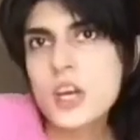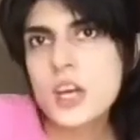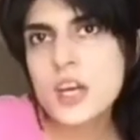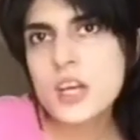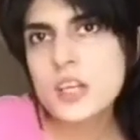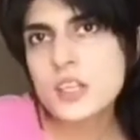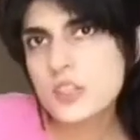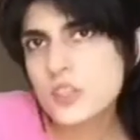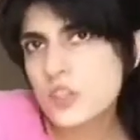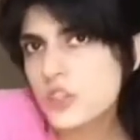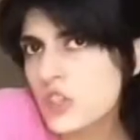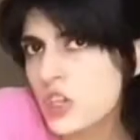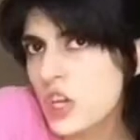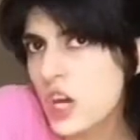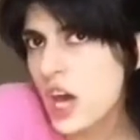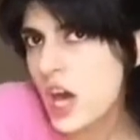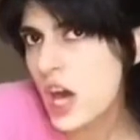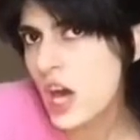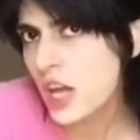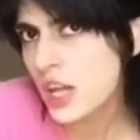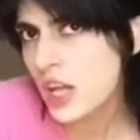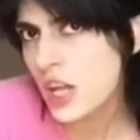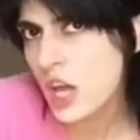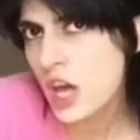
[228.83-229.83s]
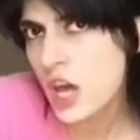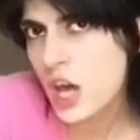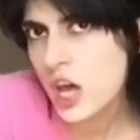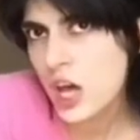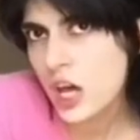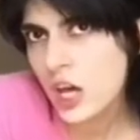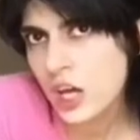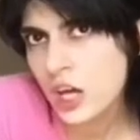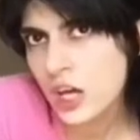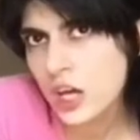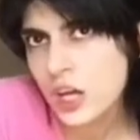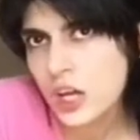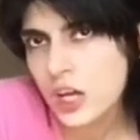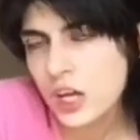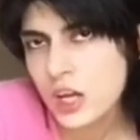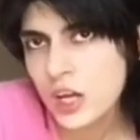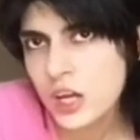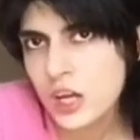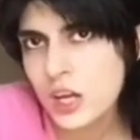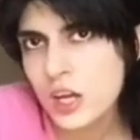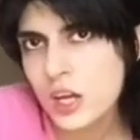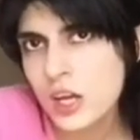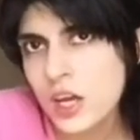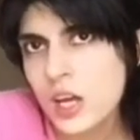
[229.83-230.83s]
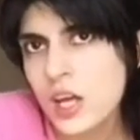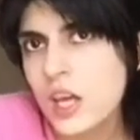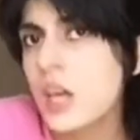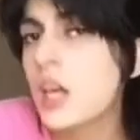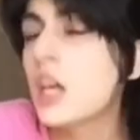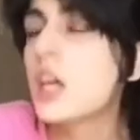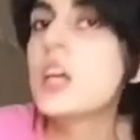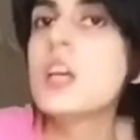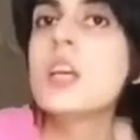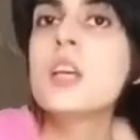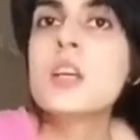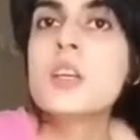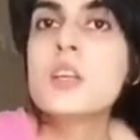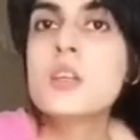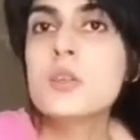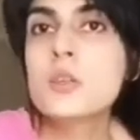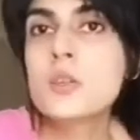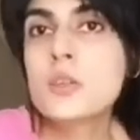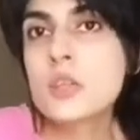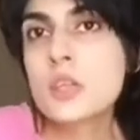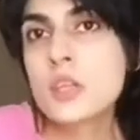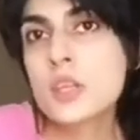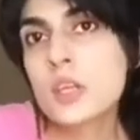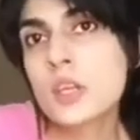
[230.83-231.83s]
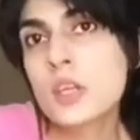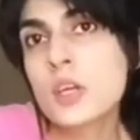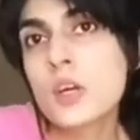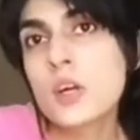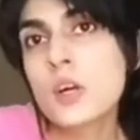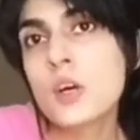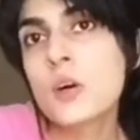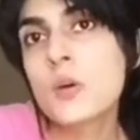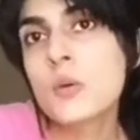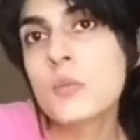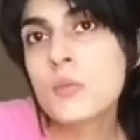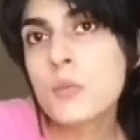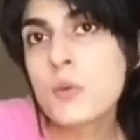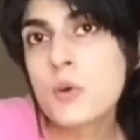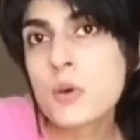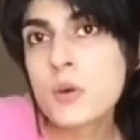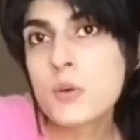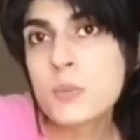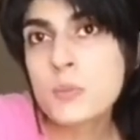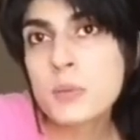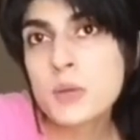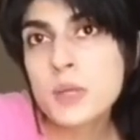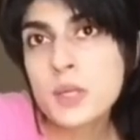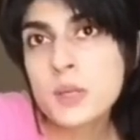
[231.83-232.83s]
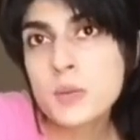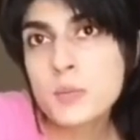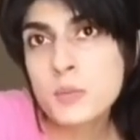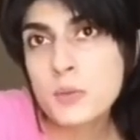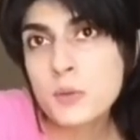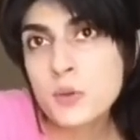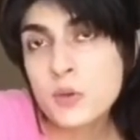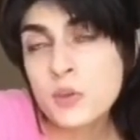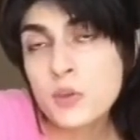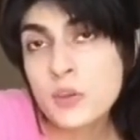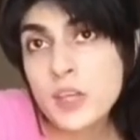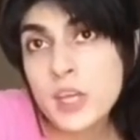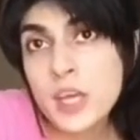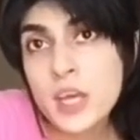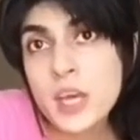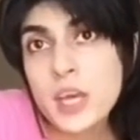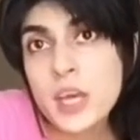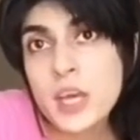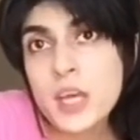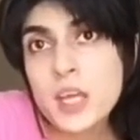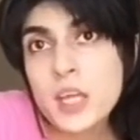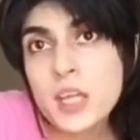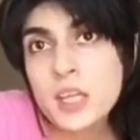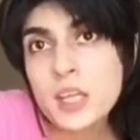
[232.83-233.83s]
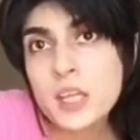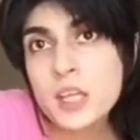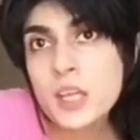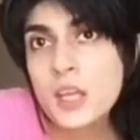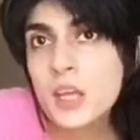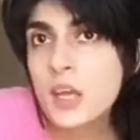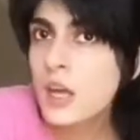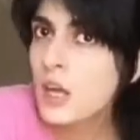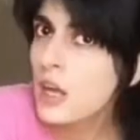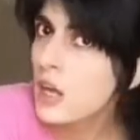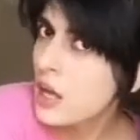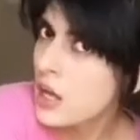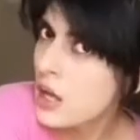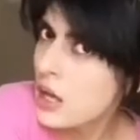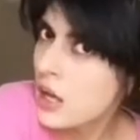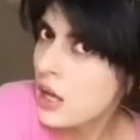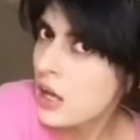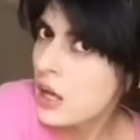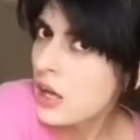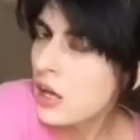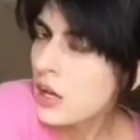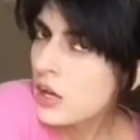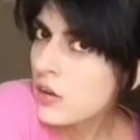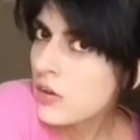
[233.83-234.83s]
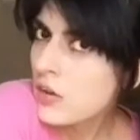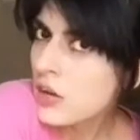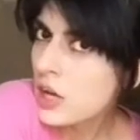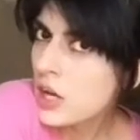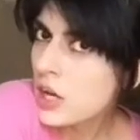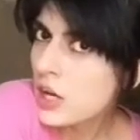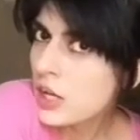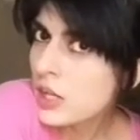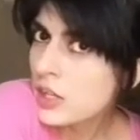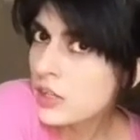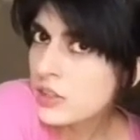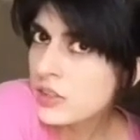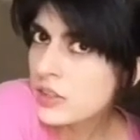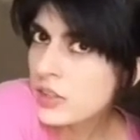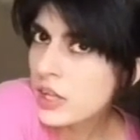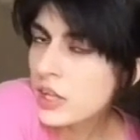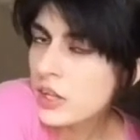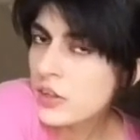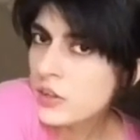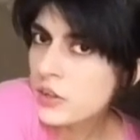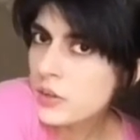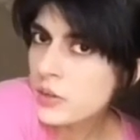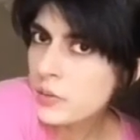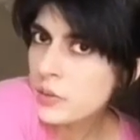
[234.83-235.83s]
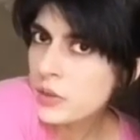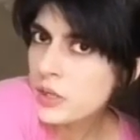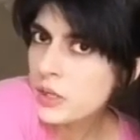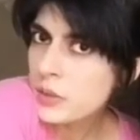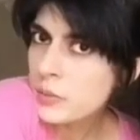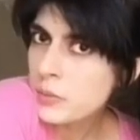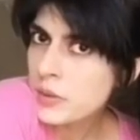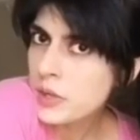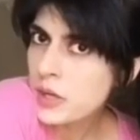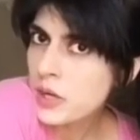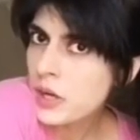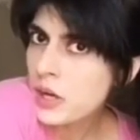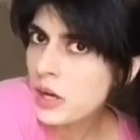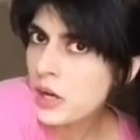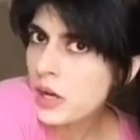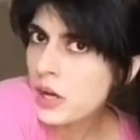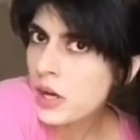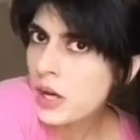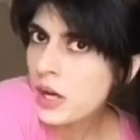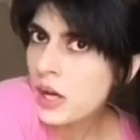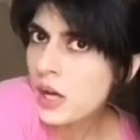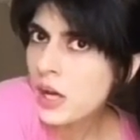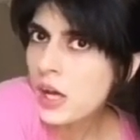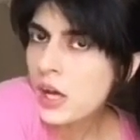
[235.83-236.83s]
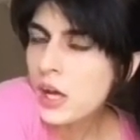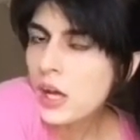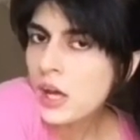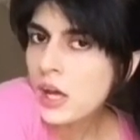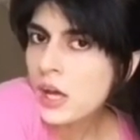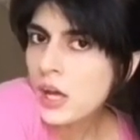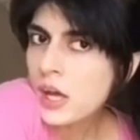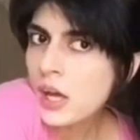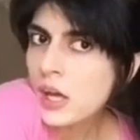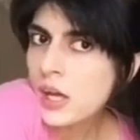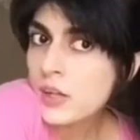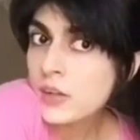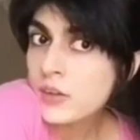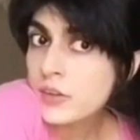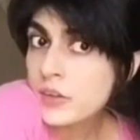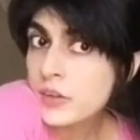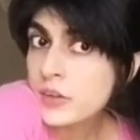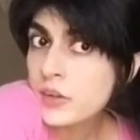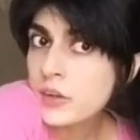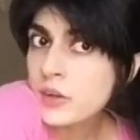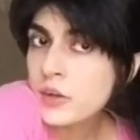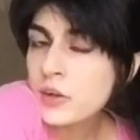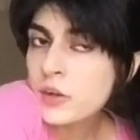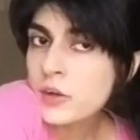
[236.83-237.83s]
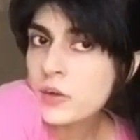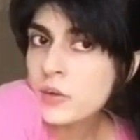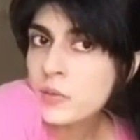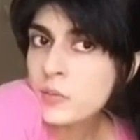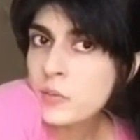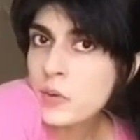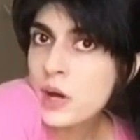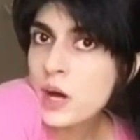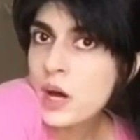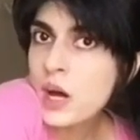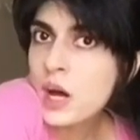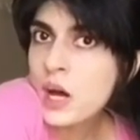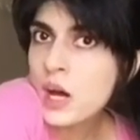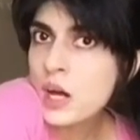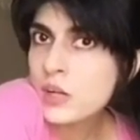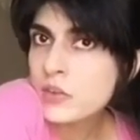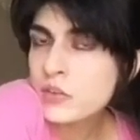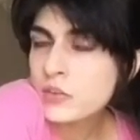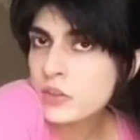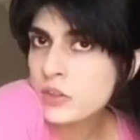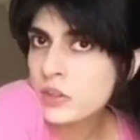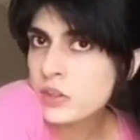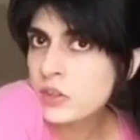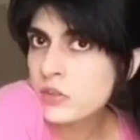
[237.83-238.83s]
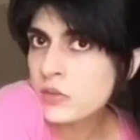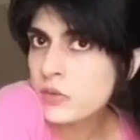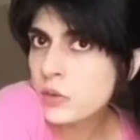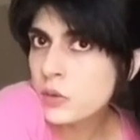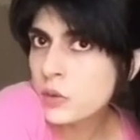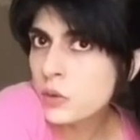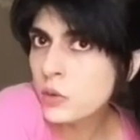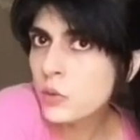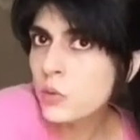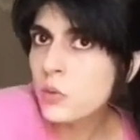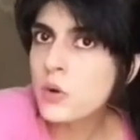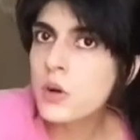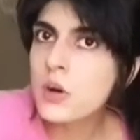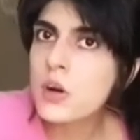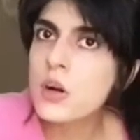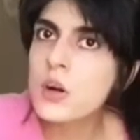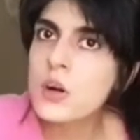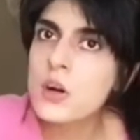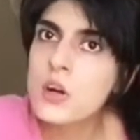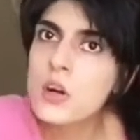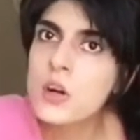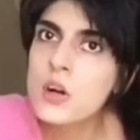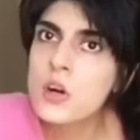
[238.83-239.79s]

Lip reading: China, China, you kill more people than Iran and Saudi Arabia and the rest of the world.